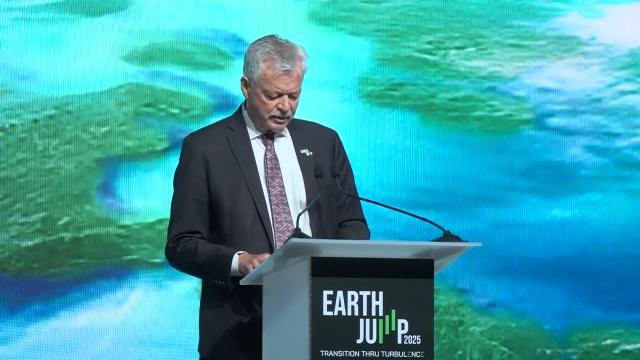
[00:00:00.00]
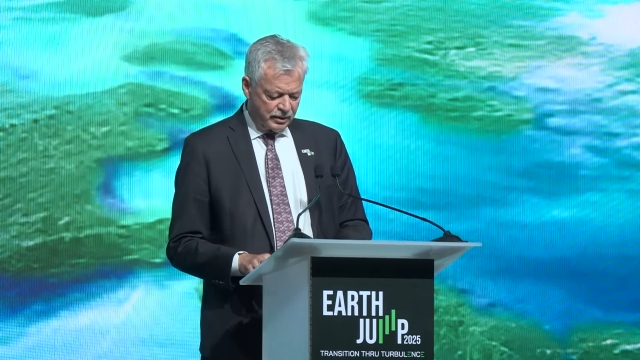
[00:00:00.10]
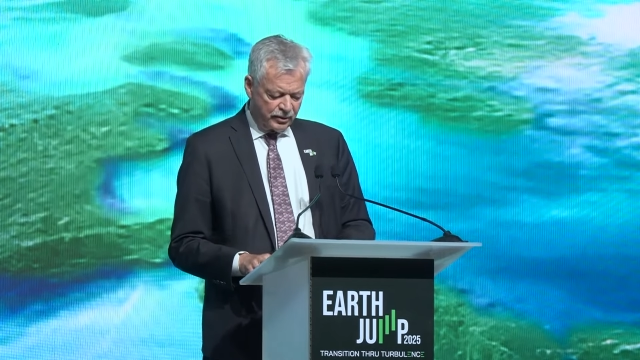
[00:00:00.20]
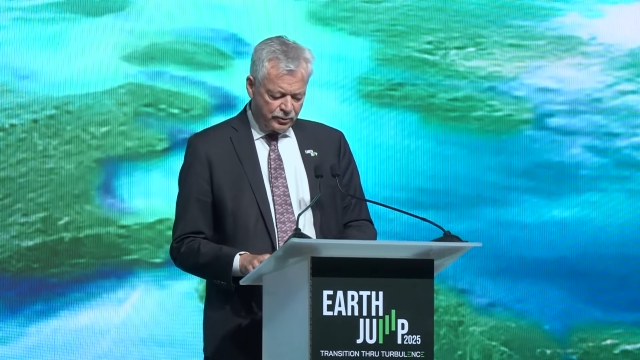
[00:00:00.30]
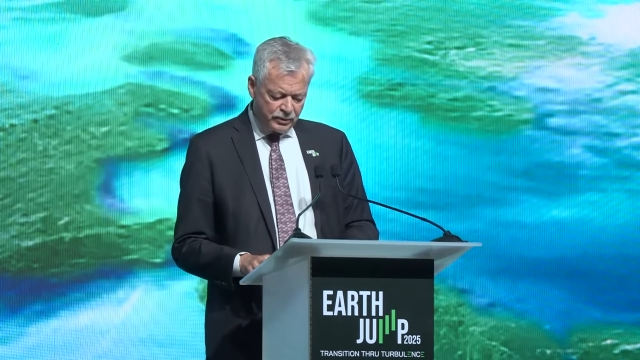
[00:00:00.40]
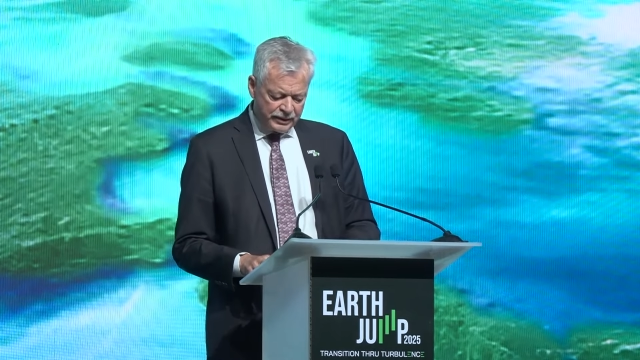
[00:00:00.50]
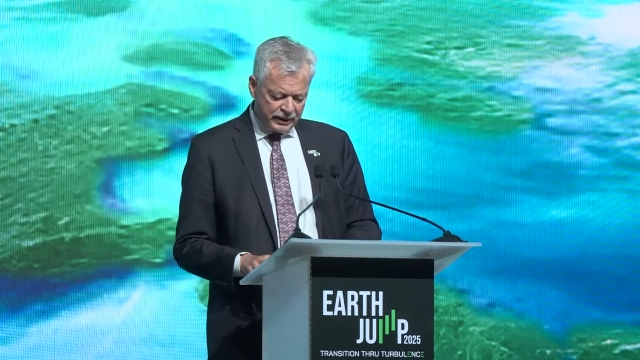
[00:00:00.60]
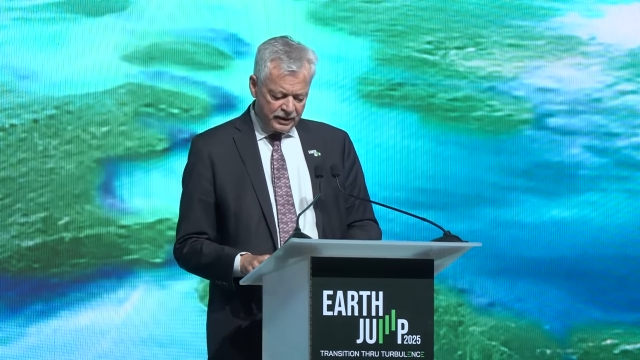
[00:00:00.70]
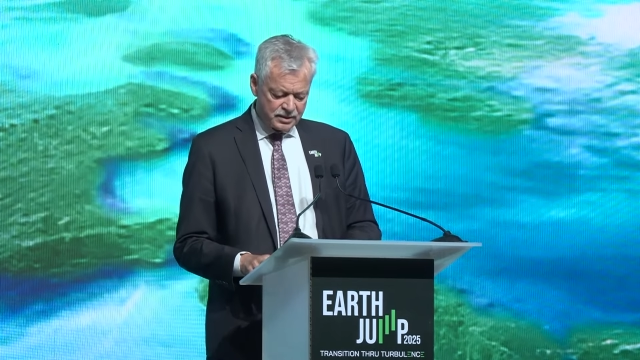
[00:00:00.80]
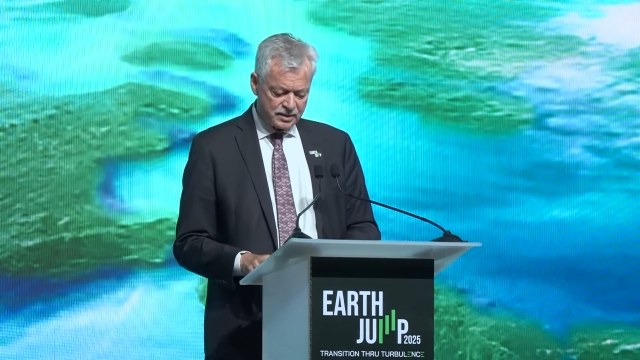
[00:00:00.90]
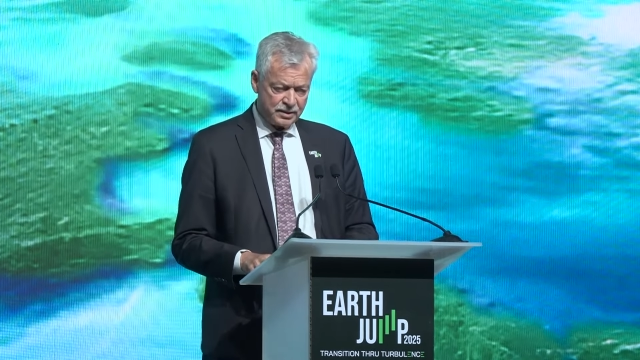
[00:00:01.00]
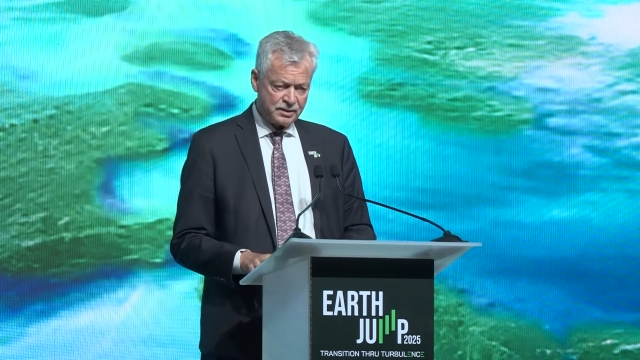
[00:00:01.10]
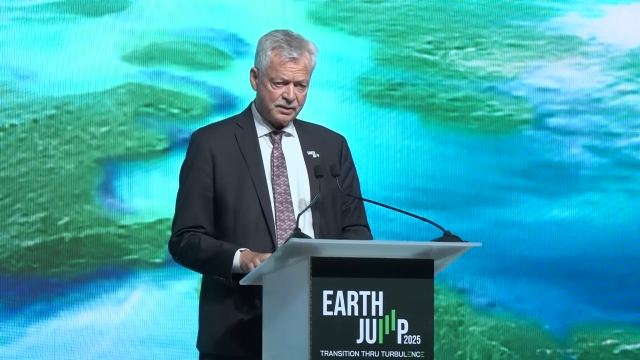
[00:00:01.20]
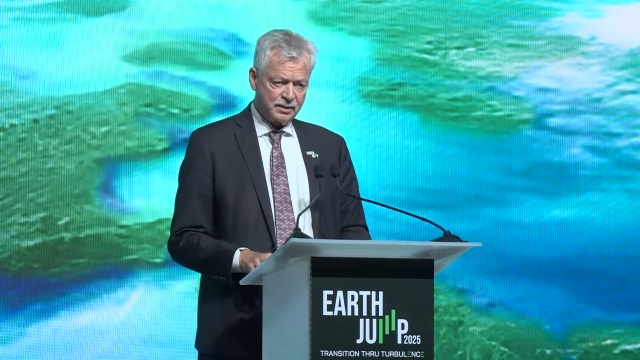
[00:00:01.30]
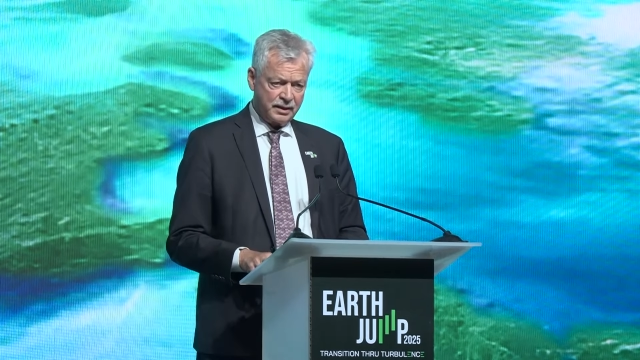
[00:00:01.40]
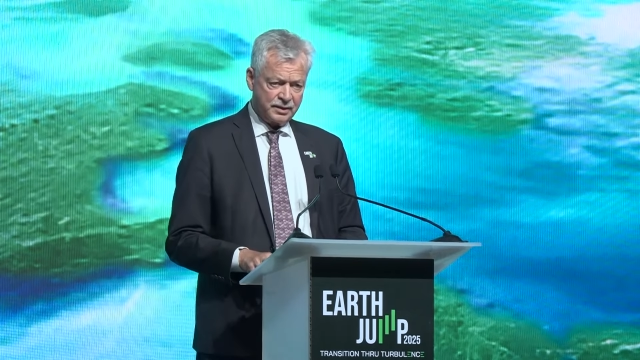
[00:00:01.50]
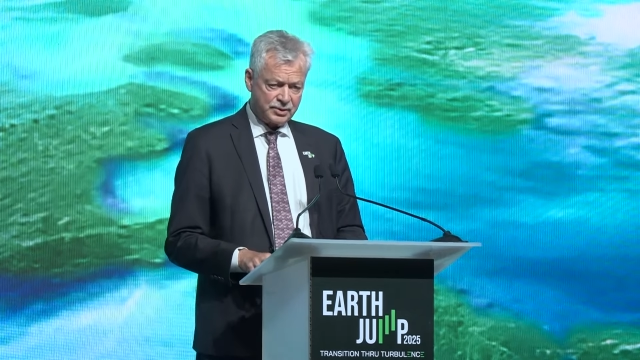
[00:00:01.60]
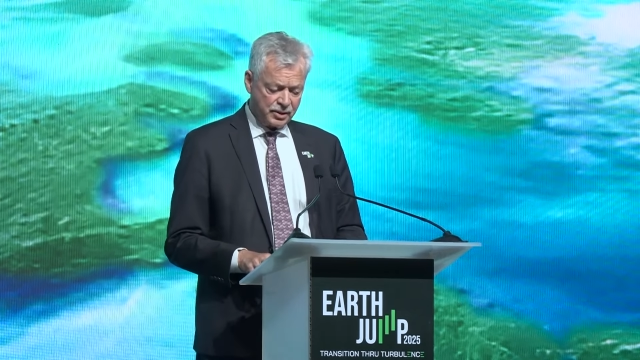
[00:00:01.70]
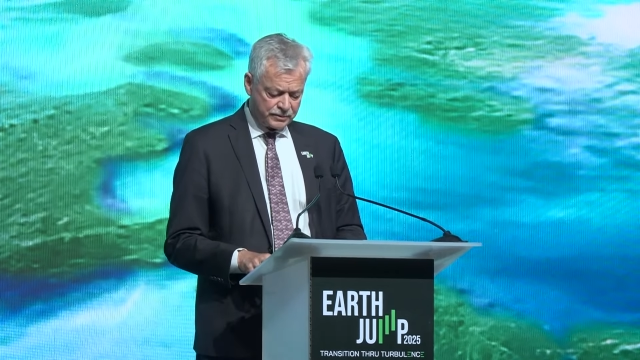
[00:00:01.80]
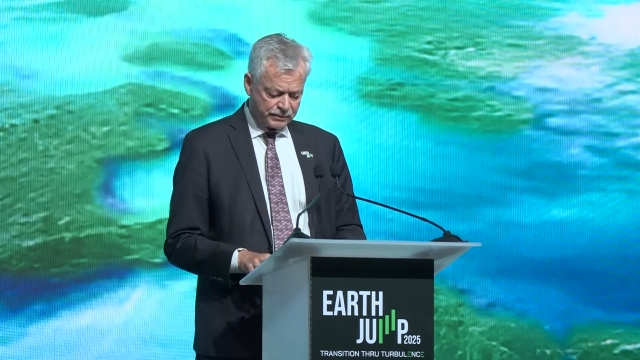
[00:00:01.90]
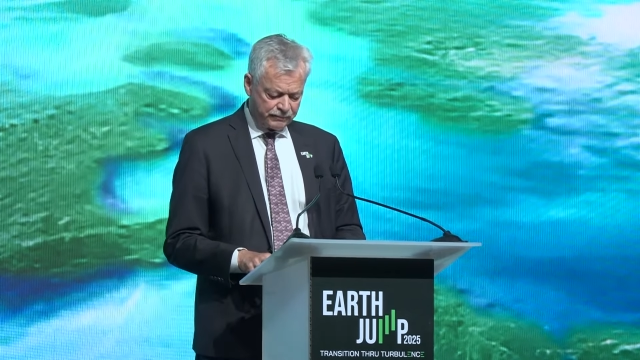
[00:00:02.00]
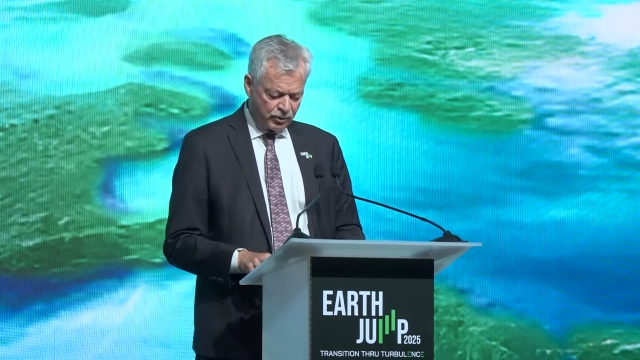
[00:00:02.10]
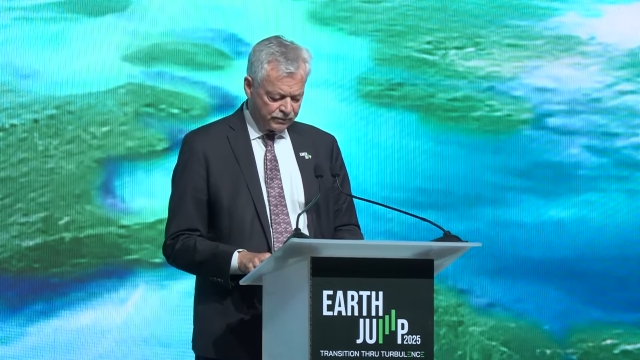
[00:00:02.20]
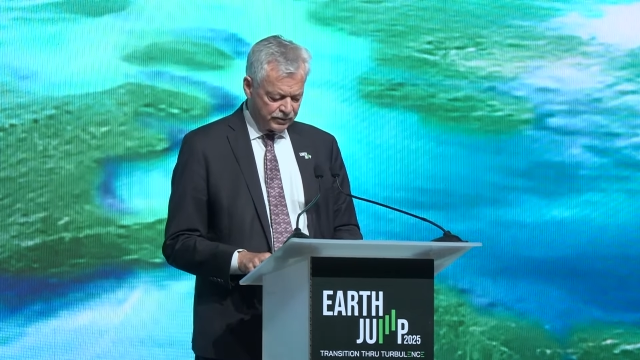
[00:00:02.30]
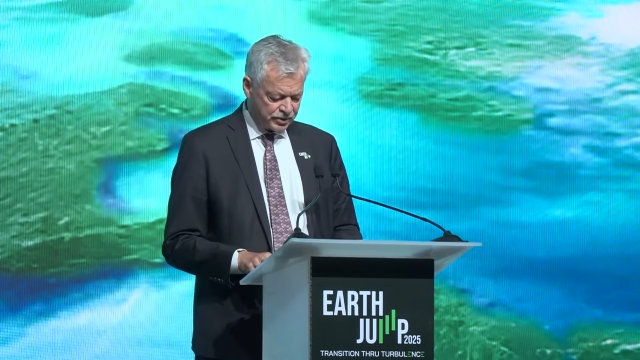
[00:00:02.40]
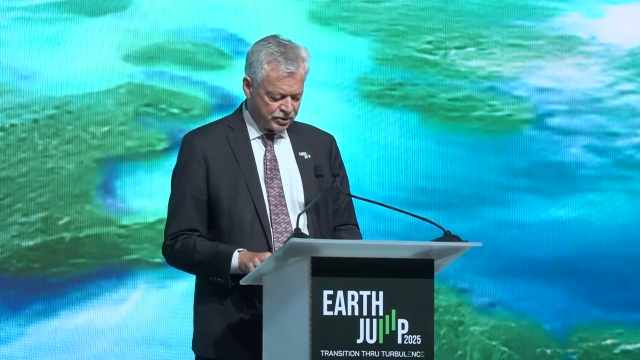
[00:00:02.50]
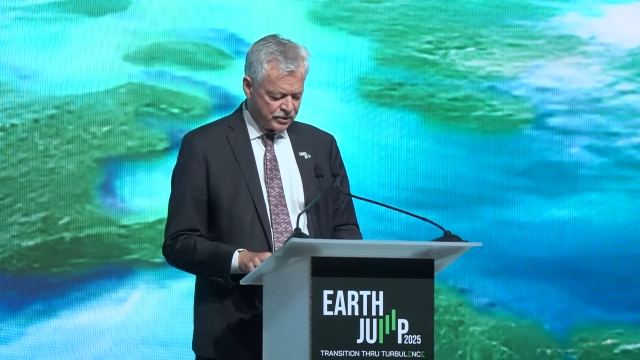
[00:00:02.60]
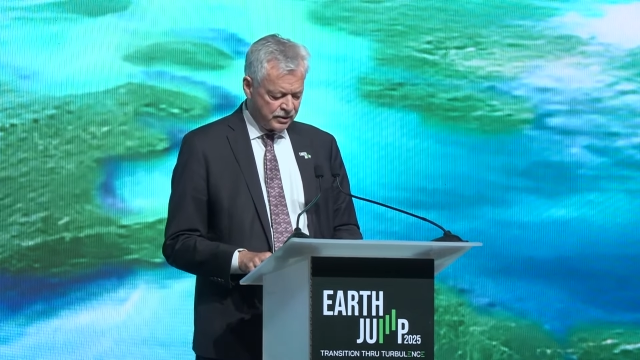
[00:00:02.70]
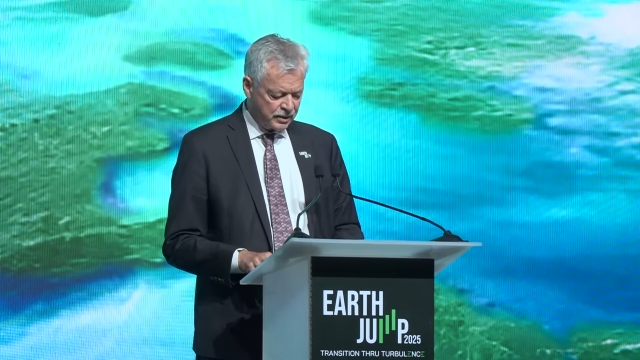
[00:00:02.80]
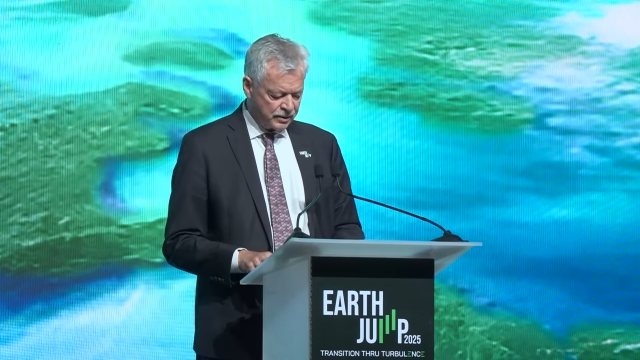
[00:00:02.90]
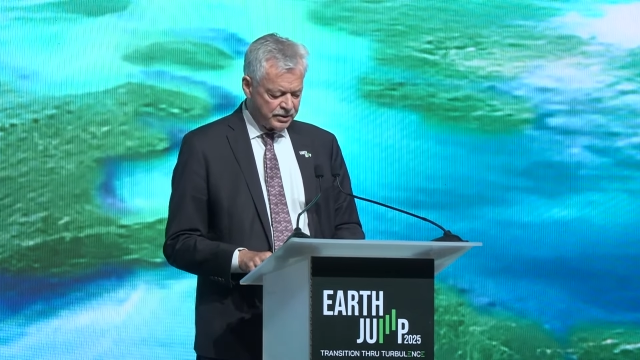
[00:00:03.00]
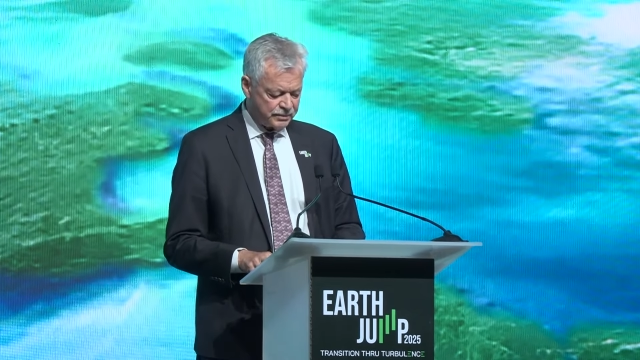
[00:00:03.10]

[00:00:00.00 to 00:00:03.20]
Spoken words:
A new analysis that has just been published this